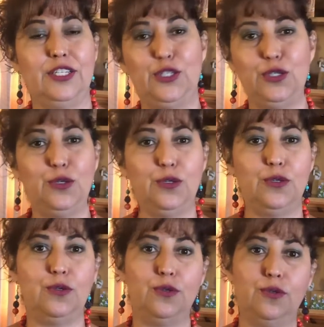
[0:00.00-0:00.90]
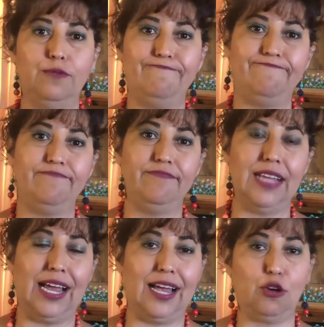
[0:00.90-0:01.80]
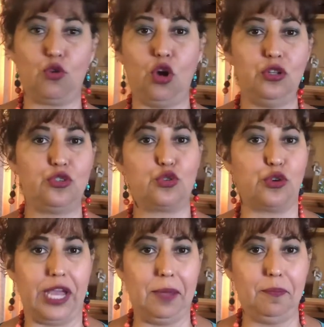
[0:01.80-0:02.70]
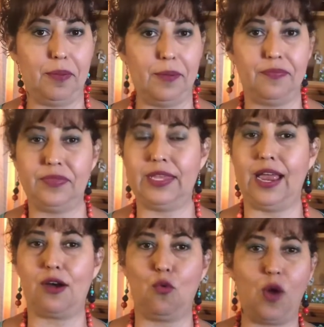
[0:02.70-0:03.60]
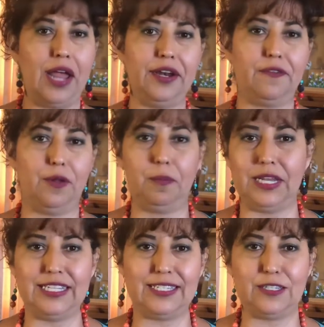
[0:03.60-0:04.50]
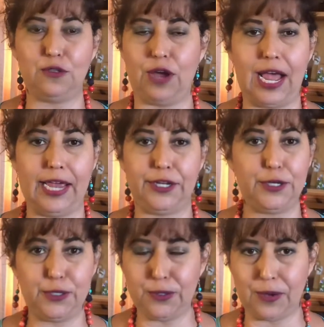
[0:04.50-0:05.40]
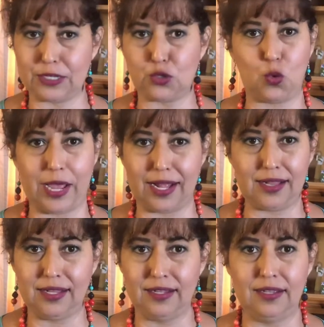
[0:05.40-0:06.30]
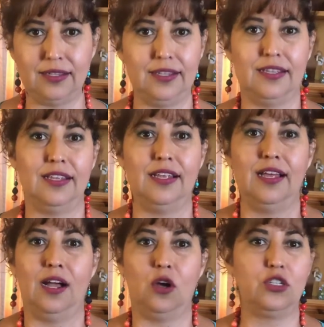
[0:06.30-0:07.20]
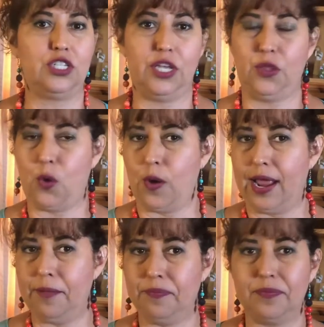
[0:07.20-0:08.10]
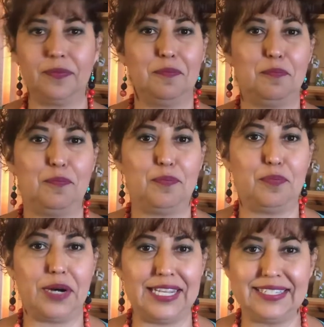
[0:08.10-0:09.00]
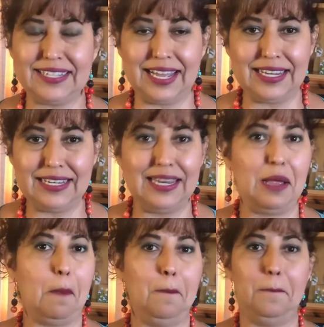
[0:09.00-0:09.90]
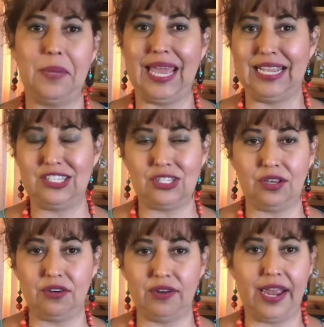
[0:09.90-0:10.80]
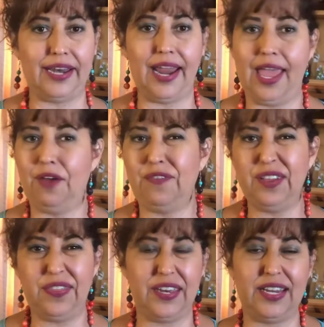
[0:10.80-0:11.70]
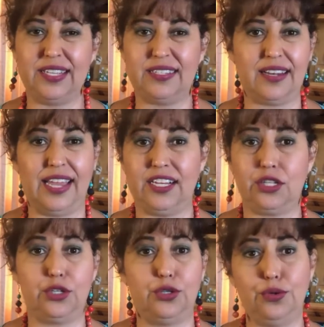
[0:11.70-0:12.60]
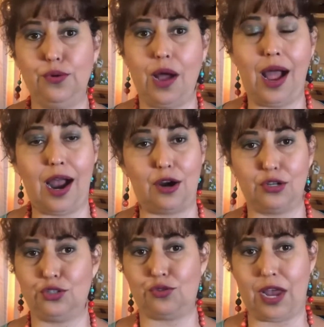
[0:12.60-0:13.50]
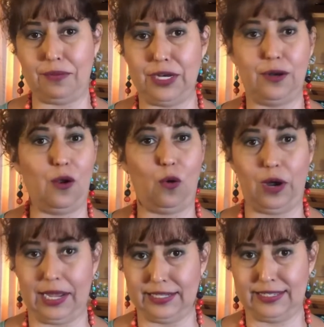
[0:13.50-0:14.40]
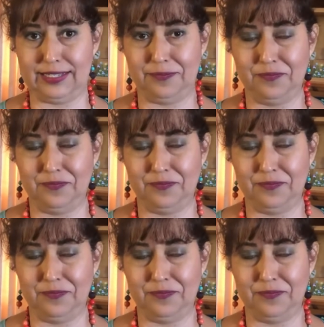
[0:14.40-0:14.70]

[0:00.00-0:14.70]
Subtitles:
do a road trip, there are wonderful places to hike too as well. On Sedona, Prescott, Payson, and everything is like 2 hours driving or less.